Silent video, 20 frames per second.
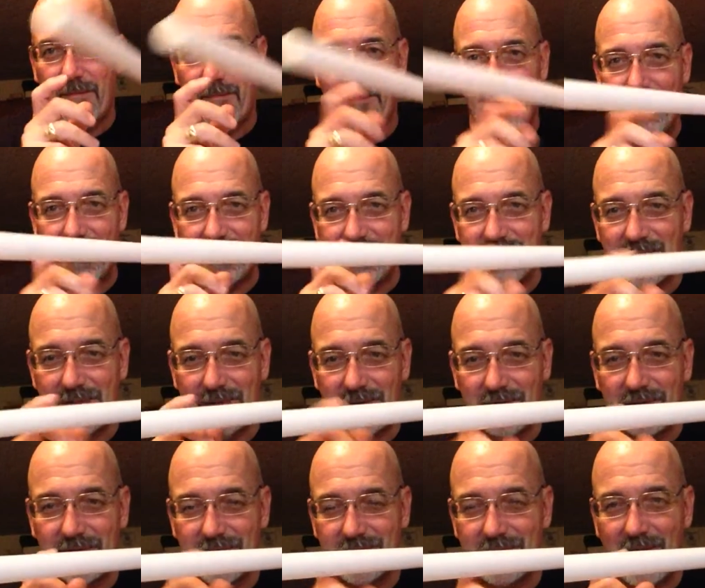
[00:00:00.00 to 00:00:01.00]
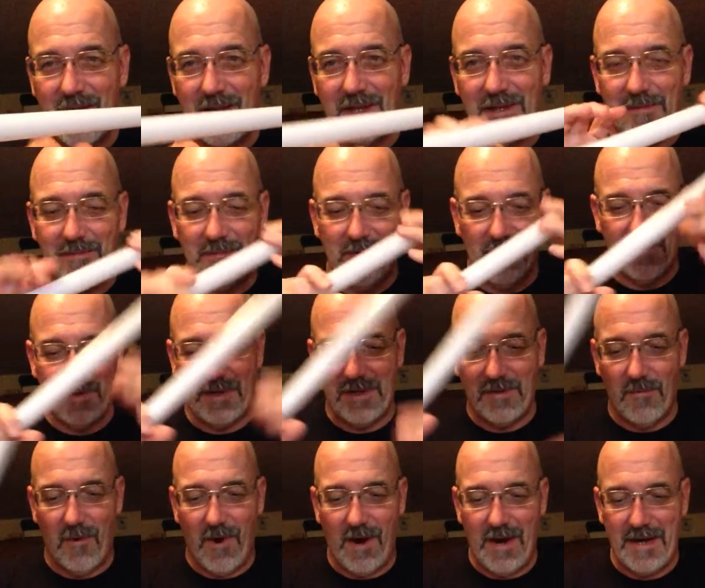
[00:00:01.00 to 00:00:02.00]
But is a solid milky
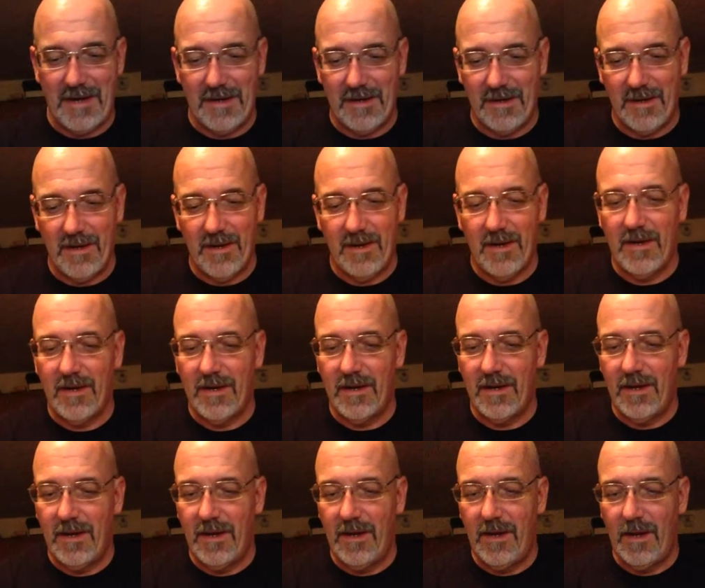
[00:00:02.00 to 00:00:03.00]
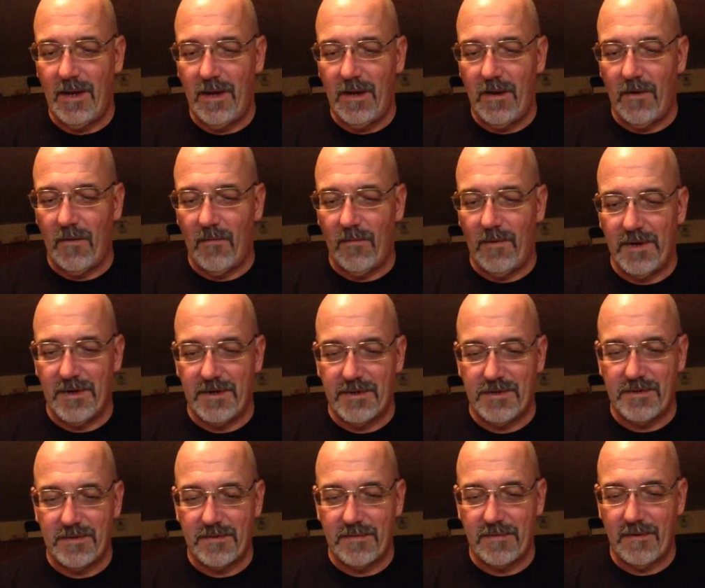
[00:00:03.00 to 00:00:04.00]
white,
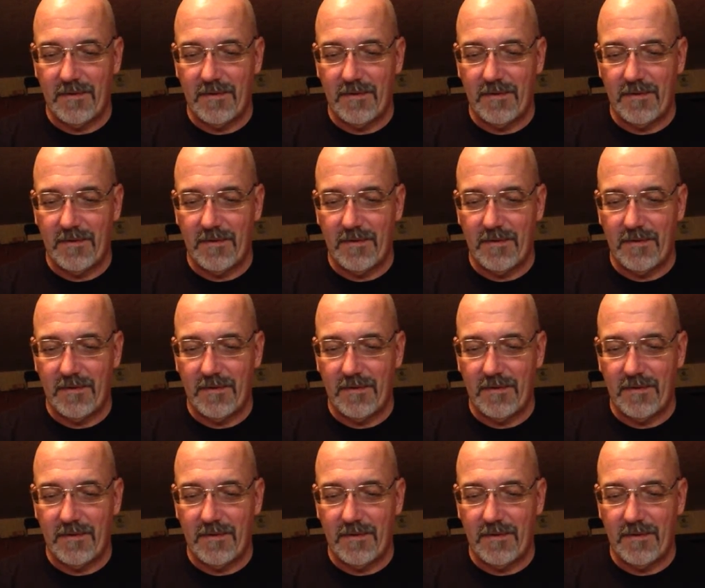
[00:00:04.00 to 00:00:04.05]
which